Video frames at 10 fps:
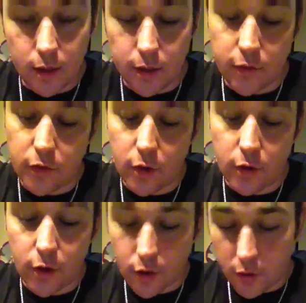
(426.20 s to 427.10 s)
As you all
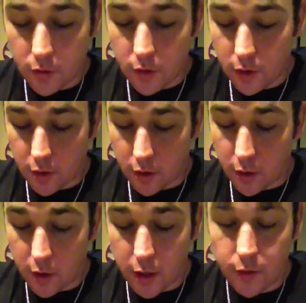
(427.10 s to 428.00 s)
know, the
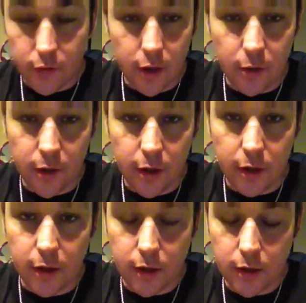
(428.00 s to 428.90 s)
car has an airbag,